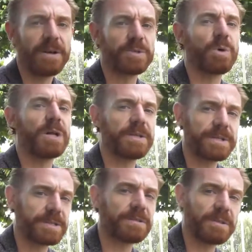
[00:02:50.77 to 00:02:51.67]
as well
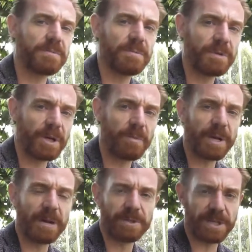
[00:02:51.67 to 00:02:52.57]
as, you know,
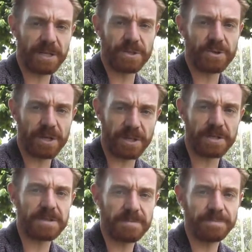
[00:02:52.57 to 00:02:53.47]
being able to deconstruct
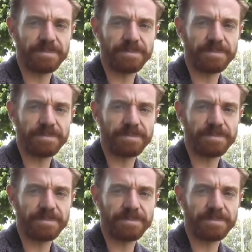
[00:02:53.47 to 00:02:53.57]
things.